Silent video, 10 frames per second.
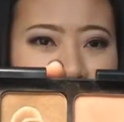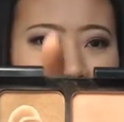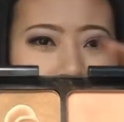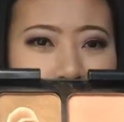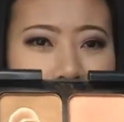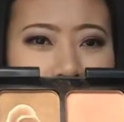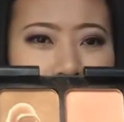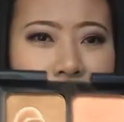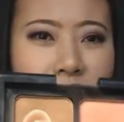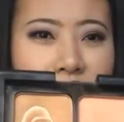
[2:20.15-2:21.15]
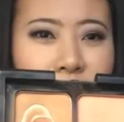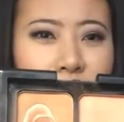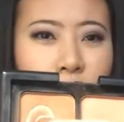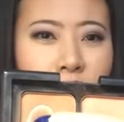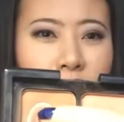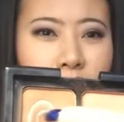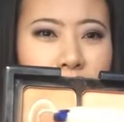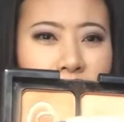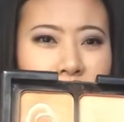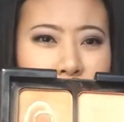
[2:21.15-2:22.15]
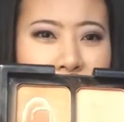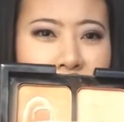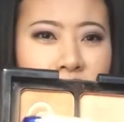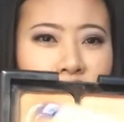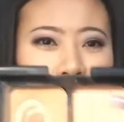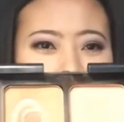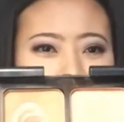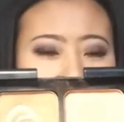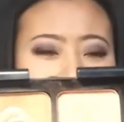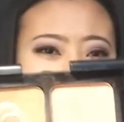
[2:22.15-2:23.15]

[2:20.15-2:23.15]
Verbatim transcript: So as you can see, I have quite a bit of a pan going on